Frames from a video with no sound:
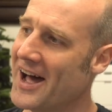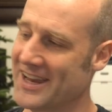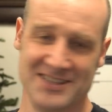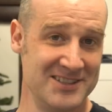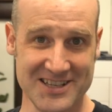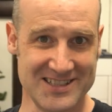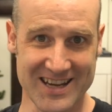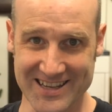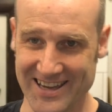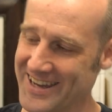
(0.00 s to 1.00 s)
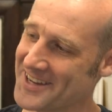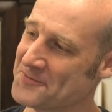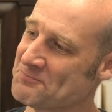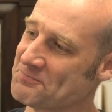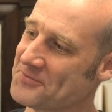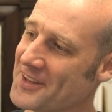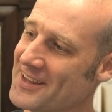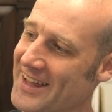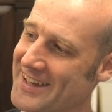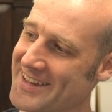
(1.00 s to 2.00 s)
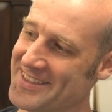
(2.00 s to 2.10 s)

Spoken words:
considered taking like